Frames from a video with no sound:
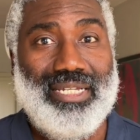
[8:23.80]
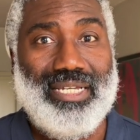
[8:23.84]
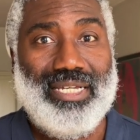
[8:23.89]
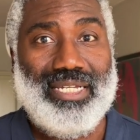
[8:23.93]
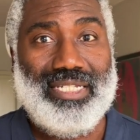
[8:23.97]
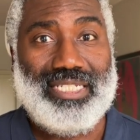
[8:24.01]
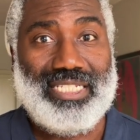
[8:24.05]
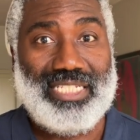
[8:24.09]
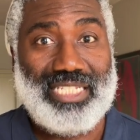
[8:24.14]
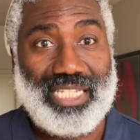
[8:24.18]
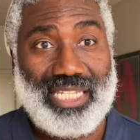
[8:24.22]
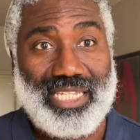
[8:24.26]

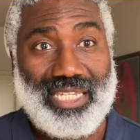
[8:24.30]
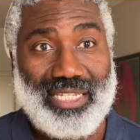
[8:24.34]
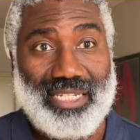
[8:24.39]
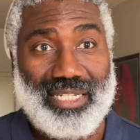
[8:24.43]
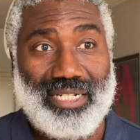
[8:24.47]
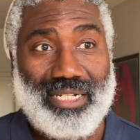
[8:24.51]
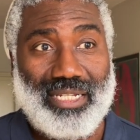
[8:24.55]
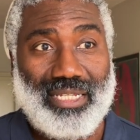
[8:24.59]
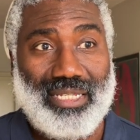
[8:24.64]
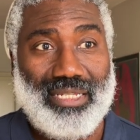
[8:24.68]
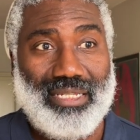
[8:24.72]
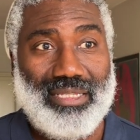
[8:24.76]
a
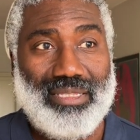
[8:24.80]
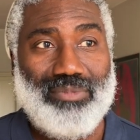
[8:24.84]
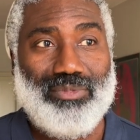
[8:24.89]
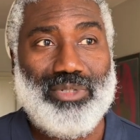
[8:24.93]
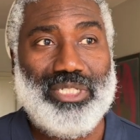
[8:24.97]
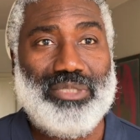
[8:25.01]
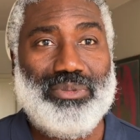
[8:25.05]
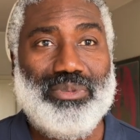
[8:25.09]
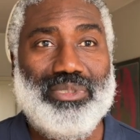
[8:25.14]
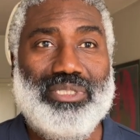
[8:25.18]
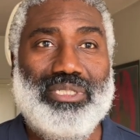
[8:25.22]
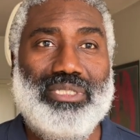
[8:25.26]
scene
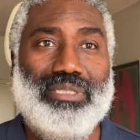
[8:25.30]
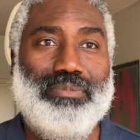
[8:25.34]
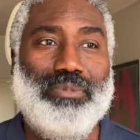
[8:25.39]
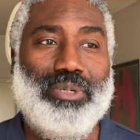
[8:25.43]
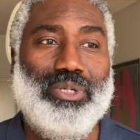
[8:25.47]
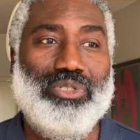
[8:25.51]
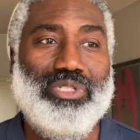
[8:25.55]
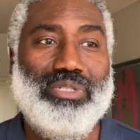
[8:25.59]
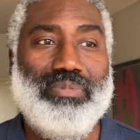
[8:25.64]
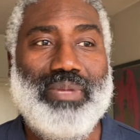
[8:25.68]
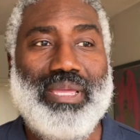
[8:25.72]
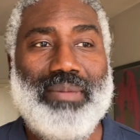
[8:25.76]
which was
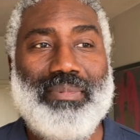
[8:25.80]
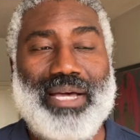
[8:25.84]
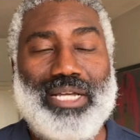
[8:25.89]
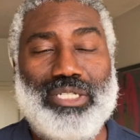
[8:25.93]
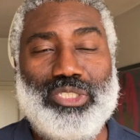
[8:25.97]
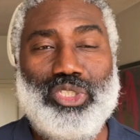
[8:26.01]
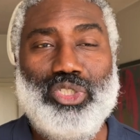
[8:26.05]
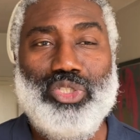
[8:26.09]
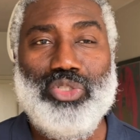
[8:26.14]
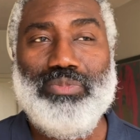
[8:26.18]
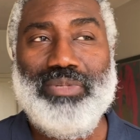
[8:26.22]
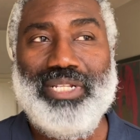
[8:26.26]
supposed to be
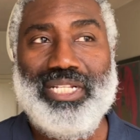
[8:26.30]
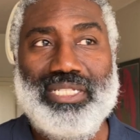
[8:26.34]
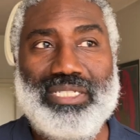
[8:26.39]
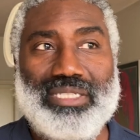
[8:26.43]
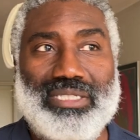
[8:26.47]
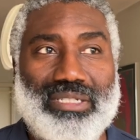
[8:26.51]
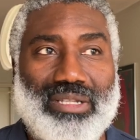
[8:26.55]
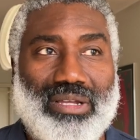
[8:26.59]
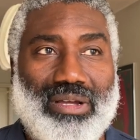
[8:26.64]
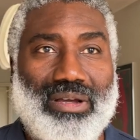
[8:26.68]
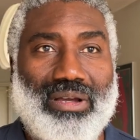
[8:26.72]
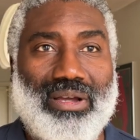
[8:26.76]
about 2
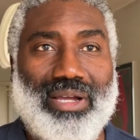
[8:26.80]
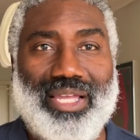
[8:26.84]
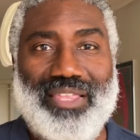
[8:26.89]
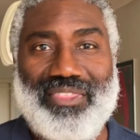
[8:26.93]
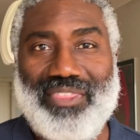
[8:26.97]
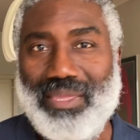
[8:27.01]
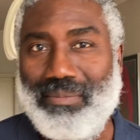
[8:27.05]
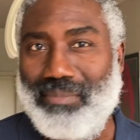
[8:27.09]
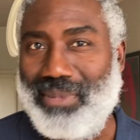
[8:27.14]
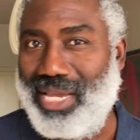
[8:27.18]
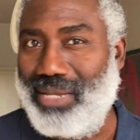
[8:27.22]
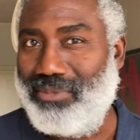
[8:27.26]
minutes long. I
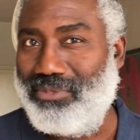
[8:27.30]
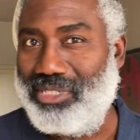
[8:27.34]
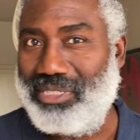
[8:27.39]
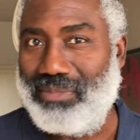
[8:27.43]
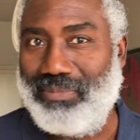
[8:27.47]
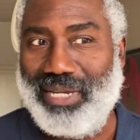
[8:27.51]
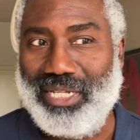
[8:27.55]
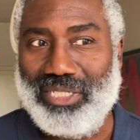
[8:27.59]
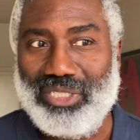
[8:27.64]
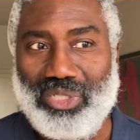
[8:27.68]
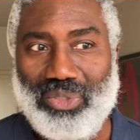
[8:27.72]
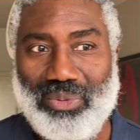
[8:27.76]
think mine was
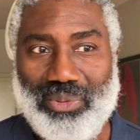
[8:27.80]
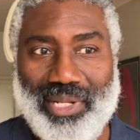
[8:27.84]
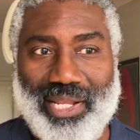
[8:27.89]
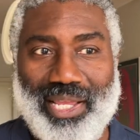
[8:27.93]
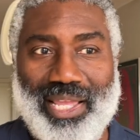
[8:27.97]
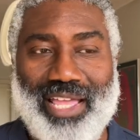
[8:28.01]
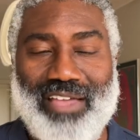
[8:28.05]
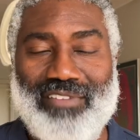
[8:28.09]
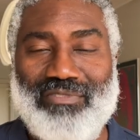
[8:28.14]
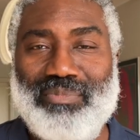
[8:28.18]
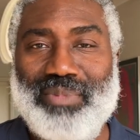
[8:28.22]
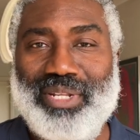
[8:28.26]
about
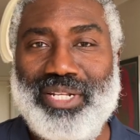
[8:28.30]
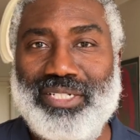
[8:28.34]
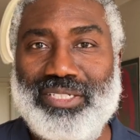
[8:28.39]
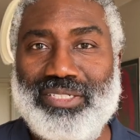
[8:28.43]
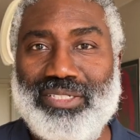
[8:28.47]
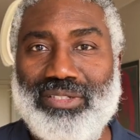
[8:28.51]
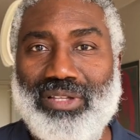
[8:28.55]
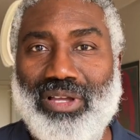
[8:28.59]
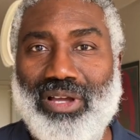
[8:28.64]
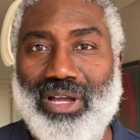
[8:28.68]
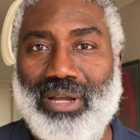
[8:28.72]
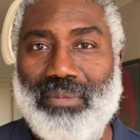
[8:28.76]
2.5
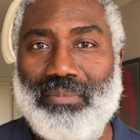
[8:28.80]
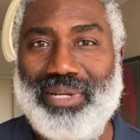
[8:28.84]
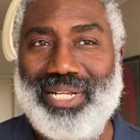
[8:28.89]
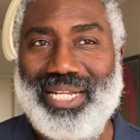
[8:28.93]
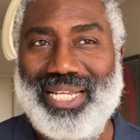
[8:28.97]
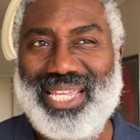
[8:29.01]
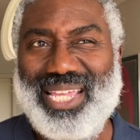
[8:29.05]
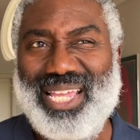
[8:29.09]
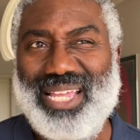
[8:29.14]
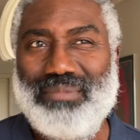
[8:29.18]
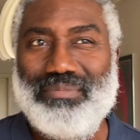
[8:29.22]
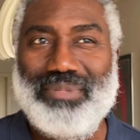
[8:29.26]
minutes long, but
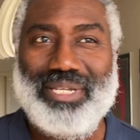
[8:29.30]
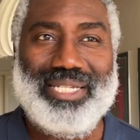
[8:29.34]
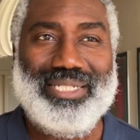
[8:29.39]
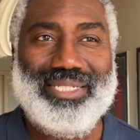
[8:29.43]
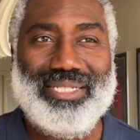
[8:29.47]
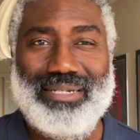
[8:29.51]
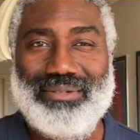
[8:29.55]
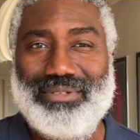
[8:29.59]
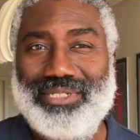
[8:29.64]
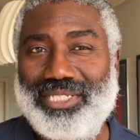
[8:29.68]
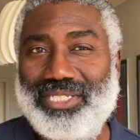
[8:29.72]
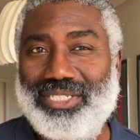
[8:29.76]
again,
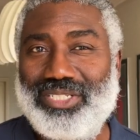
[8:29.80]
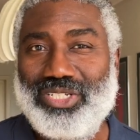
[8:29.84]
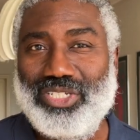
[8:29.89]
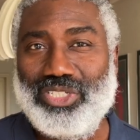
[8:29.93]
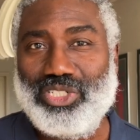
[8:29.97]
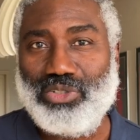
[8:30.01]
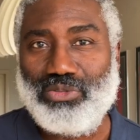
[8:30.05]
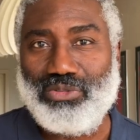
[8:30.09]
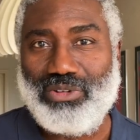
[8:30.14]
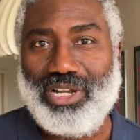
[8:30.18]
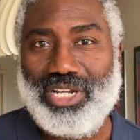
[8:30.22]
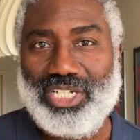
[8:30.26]
because I was in
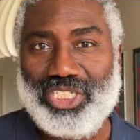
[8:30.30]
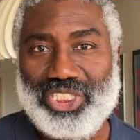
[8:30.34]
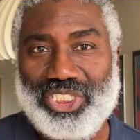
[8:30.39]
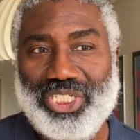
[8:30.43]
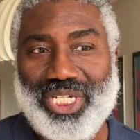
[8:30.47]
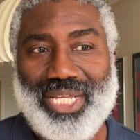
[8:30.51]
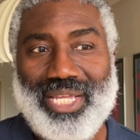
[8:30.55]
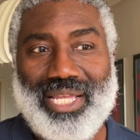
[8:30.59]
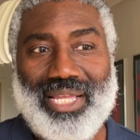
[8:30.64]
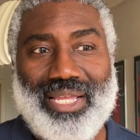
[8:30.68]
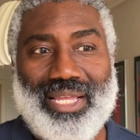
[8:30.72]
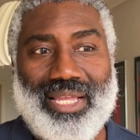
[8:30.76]
such a rush,
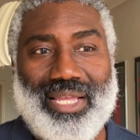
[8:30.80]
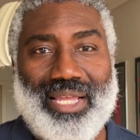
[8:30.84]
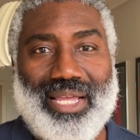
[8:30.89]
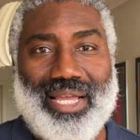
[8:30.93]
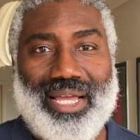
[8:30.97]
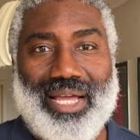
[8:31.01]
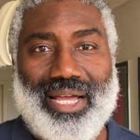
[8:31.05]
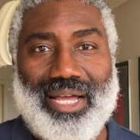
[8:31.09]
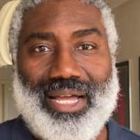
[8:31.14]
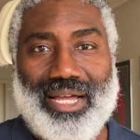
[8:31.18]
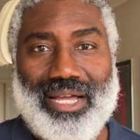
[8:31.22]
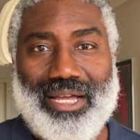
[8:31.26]

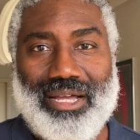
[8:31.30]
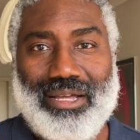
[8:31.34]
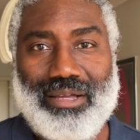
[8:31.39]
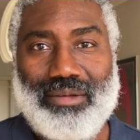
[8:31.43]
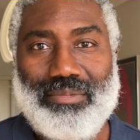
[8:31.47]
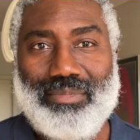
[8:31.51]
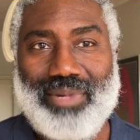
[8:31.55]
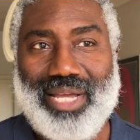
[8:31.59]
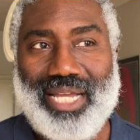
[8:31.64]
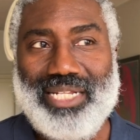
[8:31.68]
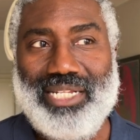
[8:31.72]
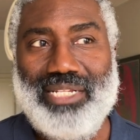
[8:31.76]

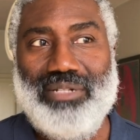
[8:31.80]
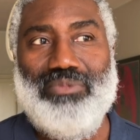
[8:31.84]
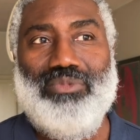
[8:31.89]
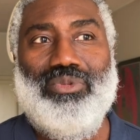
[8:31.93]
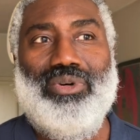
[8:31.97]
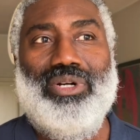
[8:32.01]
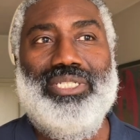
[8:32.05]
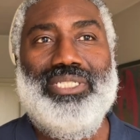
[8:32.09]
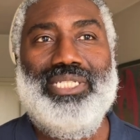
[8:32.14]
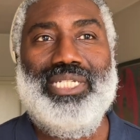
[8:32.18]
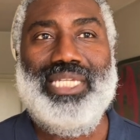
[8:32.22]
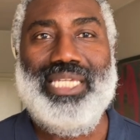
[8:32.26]
I didn't
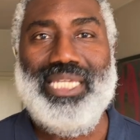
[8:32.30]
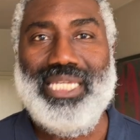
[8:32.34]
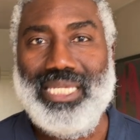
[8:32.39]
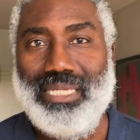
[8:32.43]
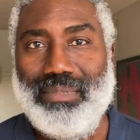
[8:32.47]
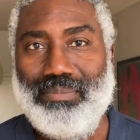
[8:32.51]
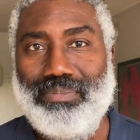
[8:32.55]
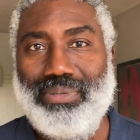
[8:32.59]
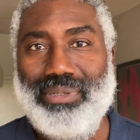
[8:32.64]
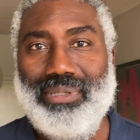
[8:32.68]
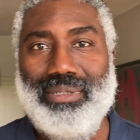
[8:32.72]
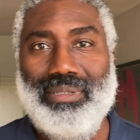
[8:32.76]
want to
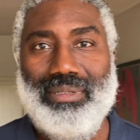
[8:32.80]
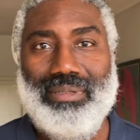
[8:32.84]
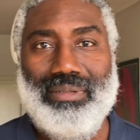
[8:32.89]
keep,